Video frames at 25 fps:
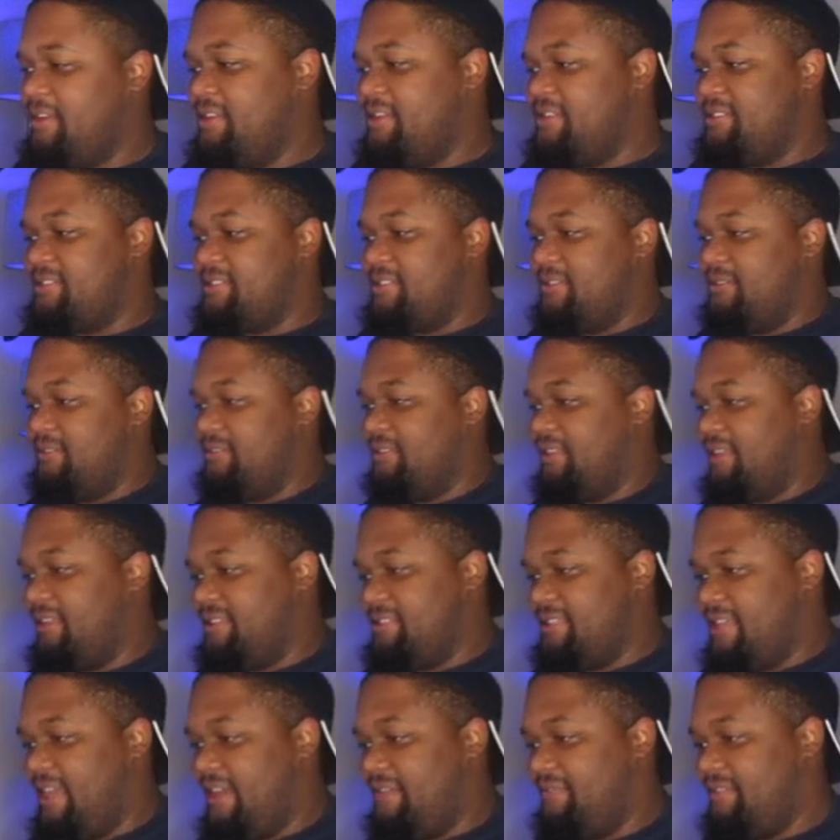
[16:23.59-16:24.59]
So like I
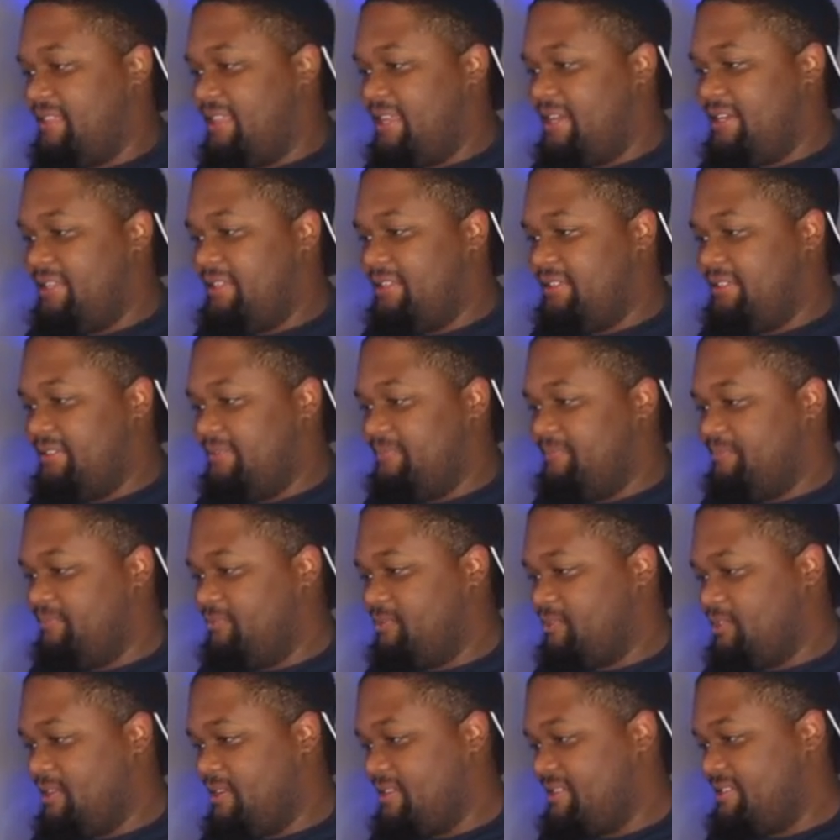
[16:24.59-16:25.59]
said, I have a lot of
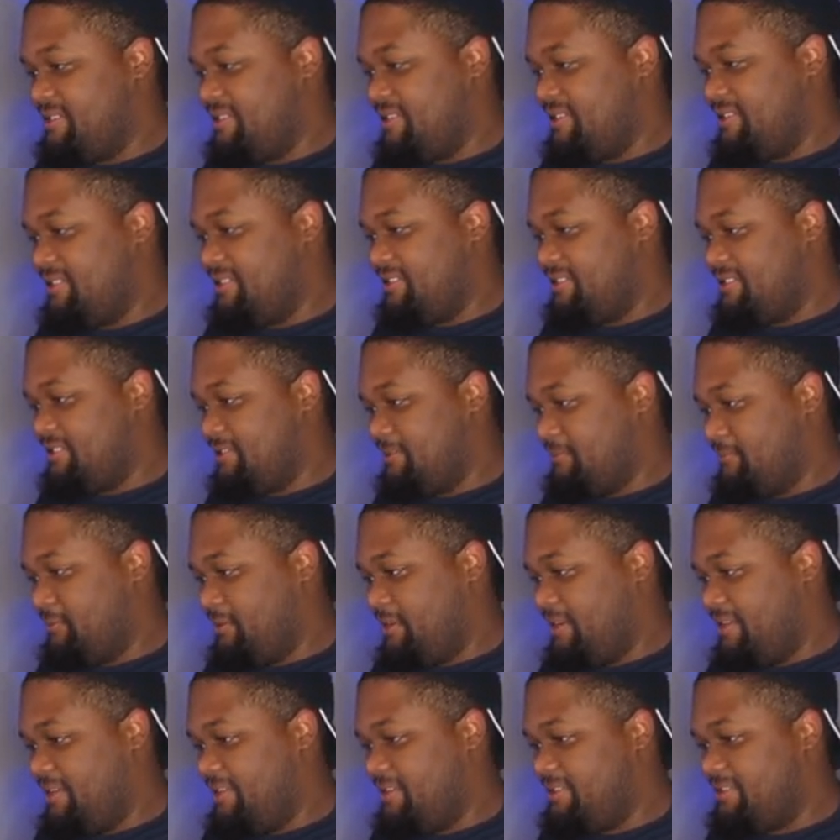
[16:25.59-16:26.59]
transitions and
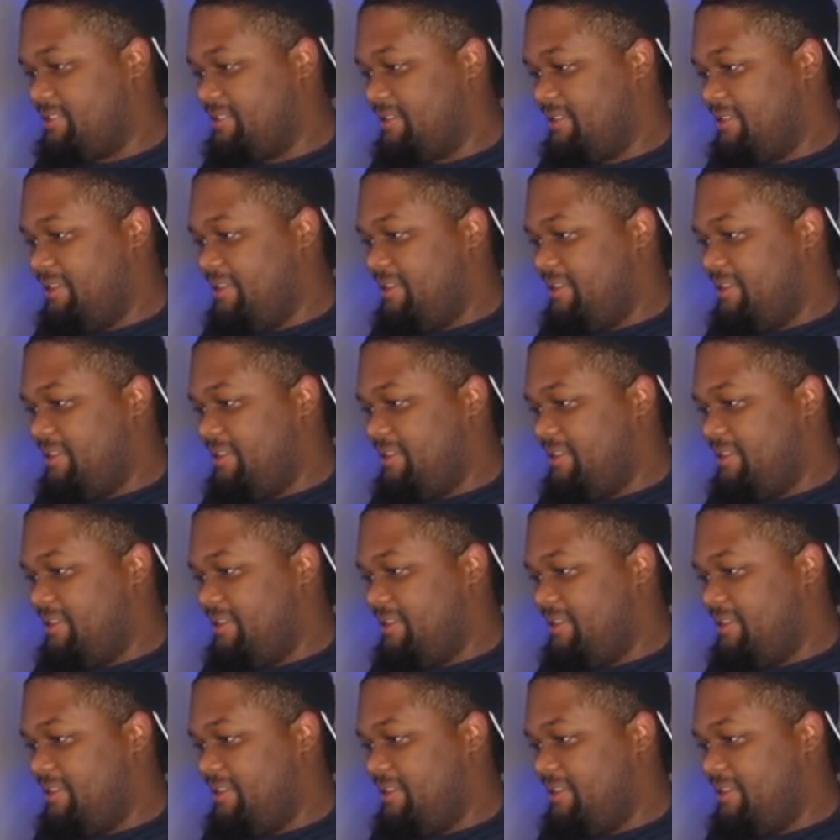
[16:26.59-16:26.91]
breaks.